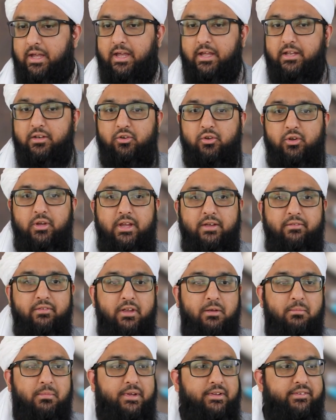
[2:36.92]
and you give
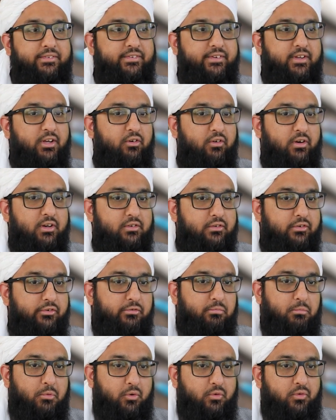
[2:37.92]
him a cigarette to
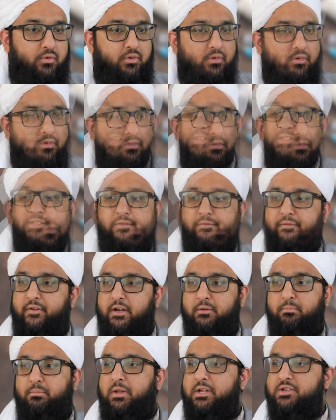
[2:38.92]
smoke, doesn't
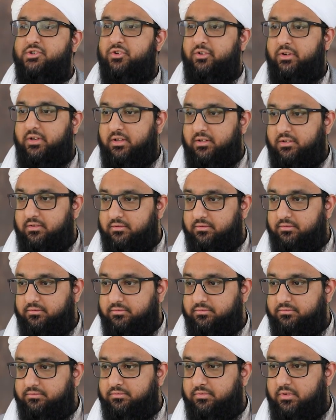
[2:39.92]
find pleasure in it.
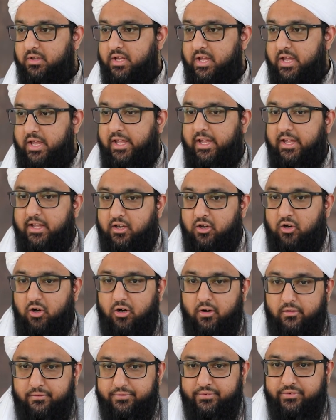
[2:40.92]
He
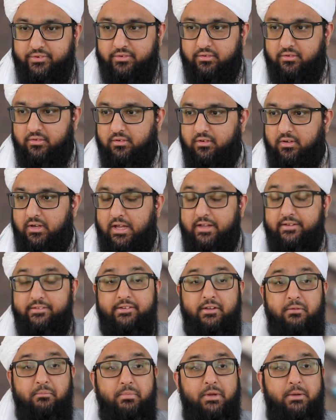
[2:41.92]
coughs and
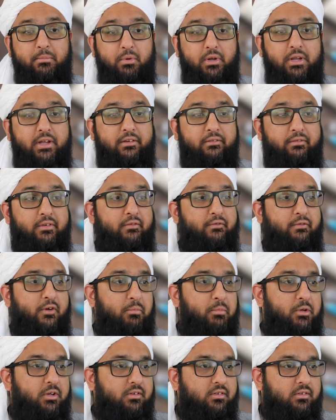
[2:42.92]
some people even
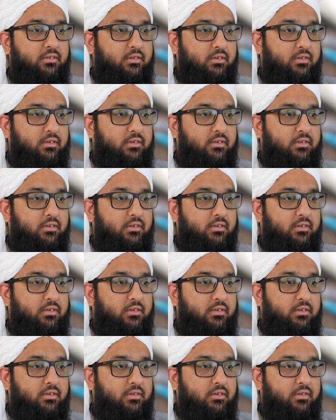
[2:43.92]
vomit.